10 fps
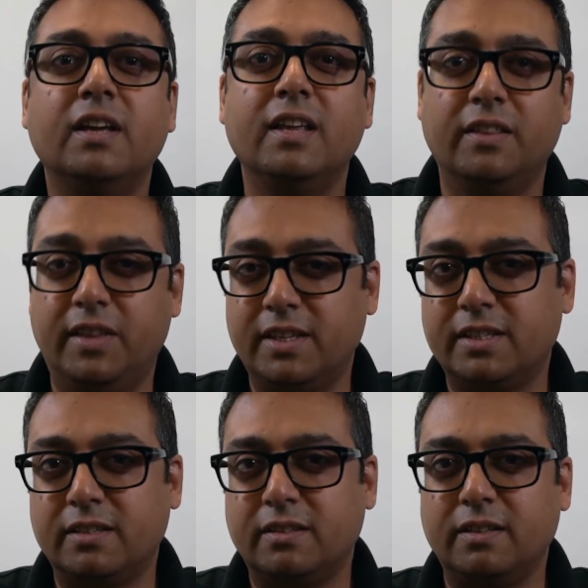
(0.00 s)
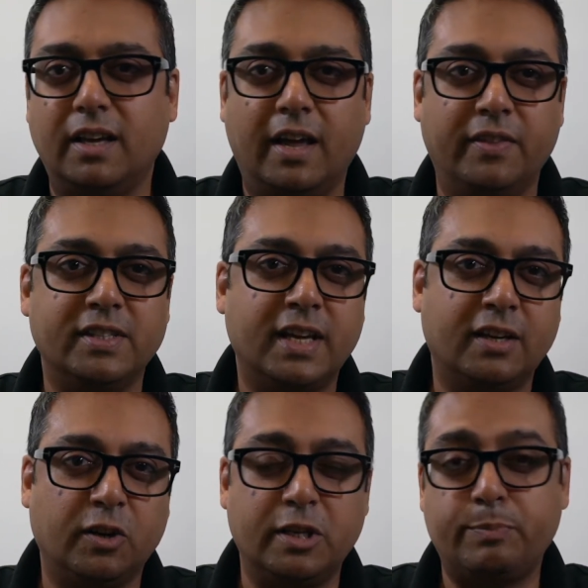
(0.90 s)
This and the
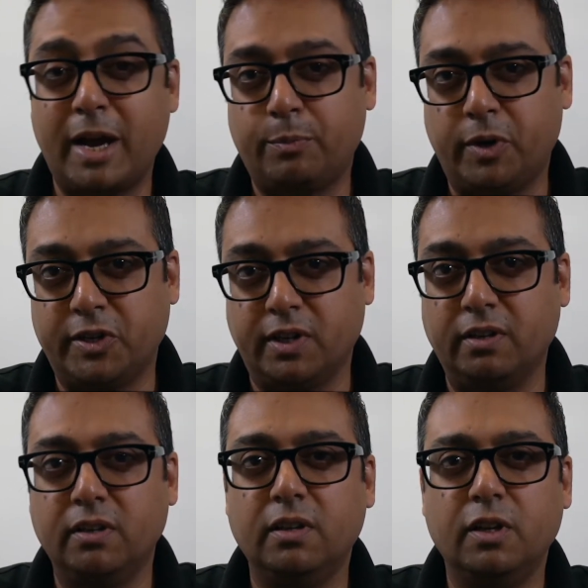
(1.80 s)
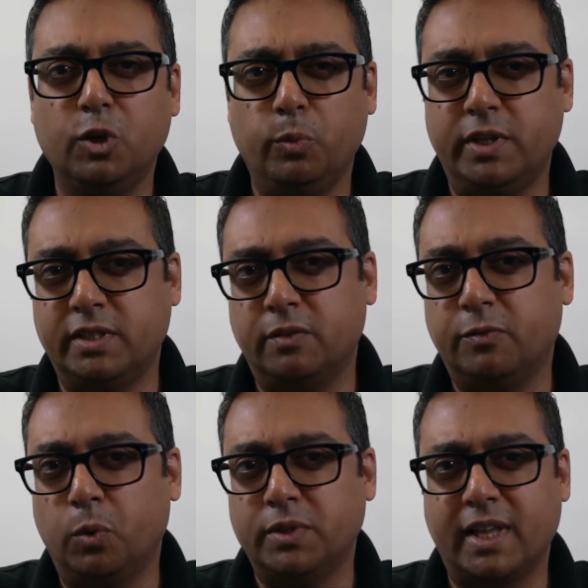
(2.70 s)
standardised back pressure, which is the
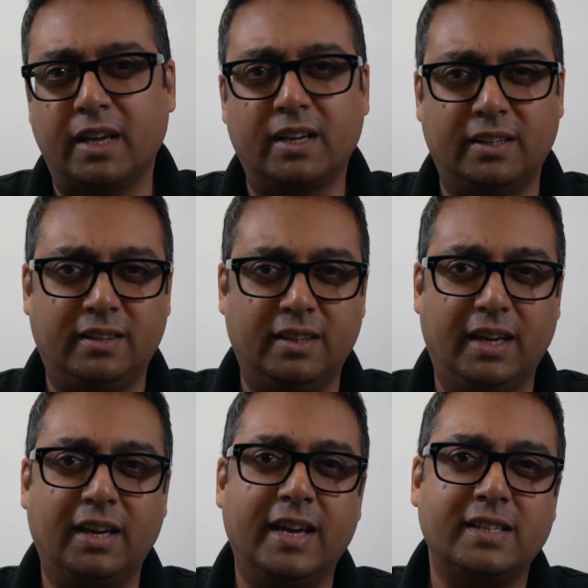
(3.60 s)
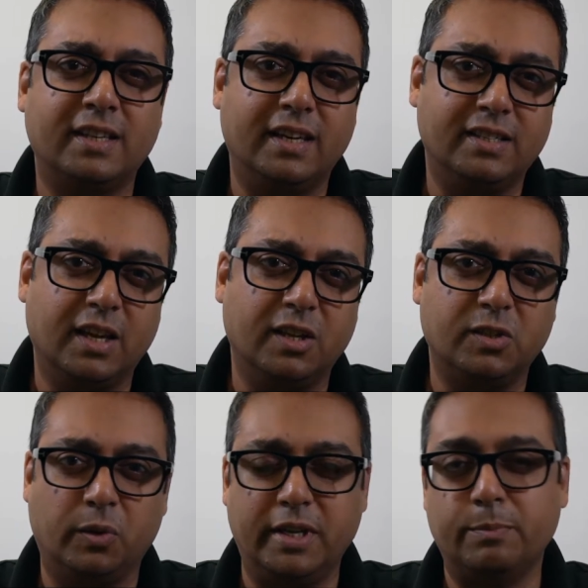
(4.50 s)
force that the connector exerts
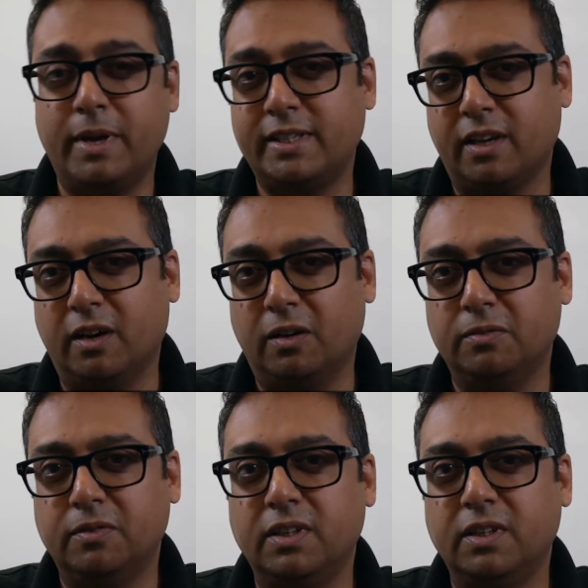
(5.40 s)
on its mating half,